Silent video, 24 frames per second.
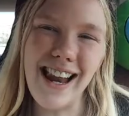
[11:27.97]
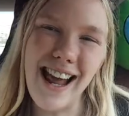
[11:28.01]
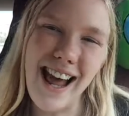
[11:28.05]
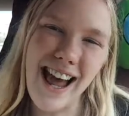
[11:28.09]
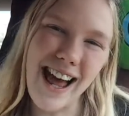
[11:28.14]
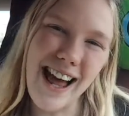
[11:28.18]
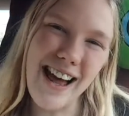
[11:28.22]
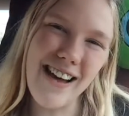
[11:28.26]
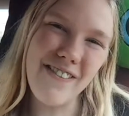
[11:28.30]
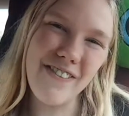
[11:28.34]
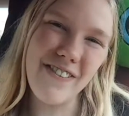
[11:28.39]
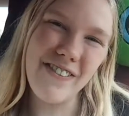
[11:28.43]

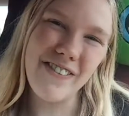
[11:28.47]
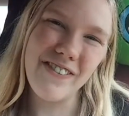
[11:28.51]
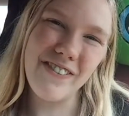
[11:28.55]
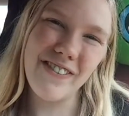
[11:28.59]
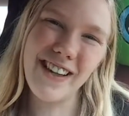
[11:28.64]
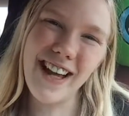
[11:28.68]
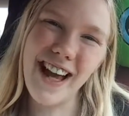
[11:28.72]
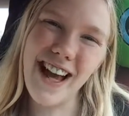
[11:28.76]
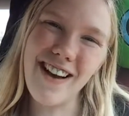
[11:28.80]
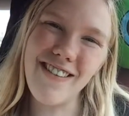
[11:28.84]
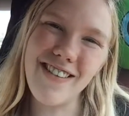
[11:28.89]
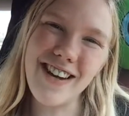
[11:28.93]
Love,
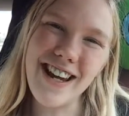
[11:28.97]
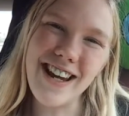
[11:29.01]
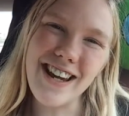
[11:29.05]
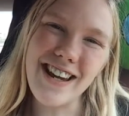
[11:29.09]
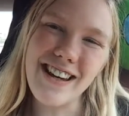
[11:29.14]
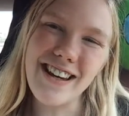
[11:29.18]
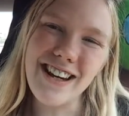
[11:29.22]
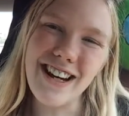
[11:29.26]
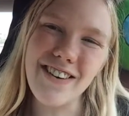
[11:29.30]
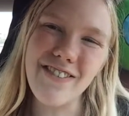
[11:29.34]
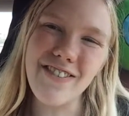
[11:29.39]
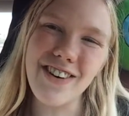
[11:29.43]

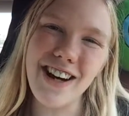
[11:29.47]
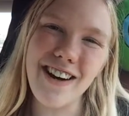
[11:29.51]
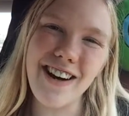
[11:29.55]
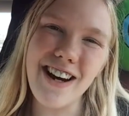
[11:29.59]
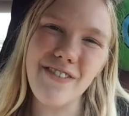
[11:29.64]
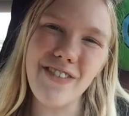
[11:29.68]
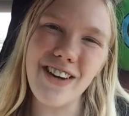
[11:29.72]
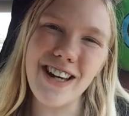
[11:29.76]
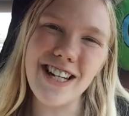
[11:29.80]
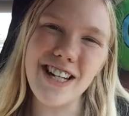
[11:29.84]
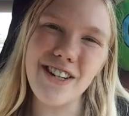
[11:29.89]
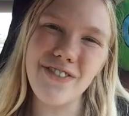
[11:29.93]
Flowey, your
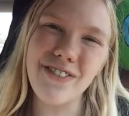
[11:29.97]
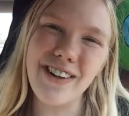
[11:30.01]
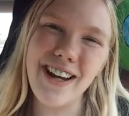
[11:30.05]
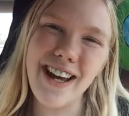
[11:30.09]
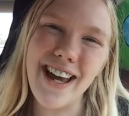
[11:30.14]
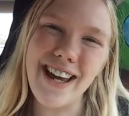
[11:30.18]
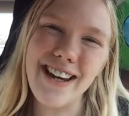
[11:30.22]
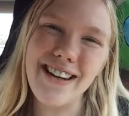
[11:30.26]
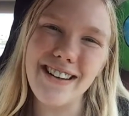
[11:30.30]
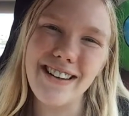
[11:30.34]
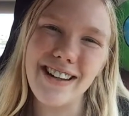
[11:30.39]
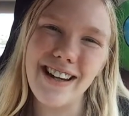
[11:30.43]
very best
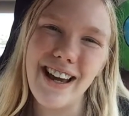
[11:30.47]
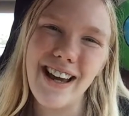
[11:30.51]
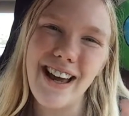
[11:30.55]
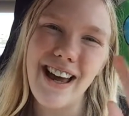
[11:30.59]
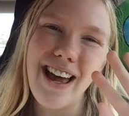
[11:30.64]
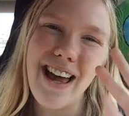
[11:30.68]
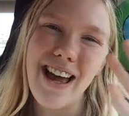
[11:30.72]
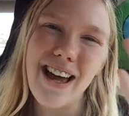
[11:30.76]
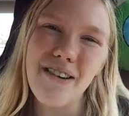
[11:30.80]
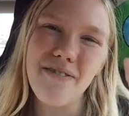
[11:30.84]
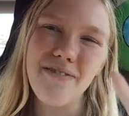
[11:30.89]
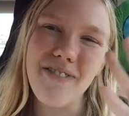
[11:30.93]
friend.
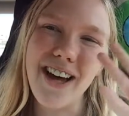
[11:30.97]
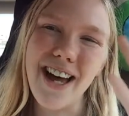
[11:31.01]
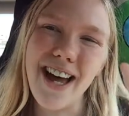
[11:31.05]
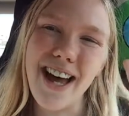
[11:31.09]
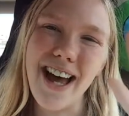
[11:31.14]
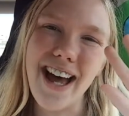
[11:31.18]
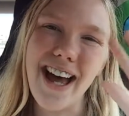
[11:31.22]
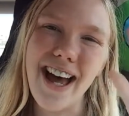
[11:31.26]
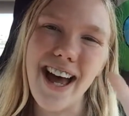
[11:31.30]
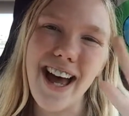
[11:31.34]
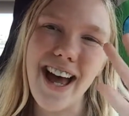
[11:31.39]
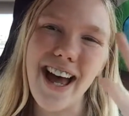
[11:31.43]

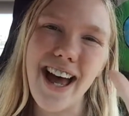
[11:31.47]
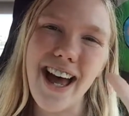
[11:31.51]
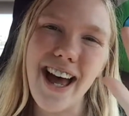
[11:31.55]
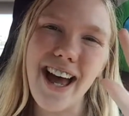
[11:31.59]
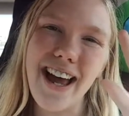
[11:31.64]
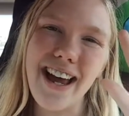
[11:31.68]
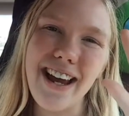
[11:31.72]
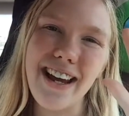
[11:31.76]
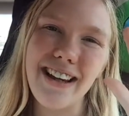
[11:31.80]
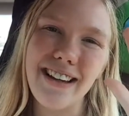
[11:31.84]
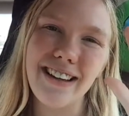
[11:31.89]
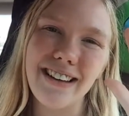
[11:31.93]

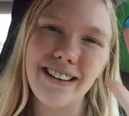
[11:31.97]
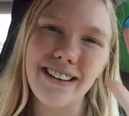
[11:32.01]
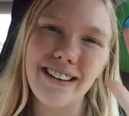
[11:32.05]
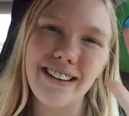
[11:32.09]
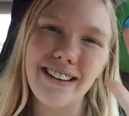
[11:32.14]
Bye!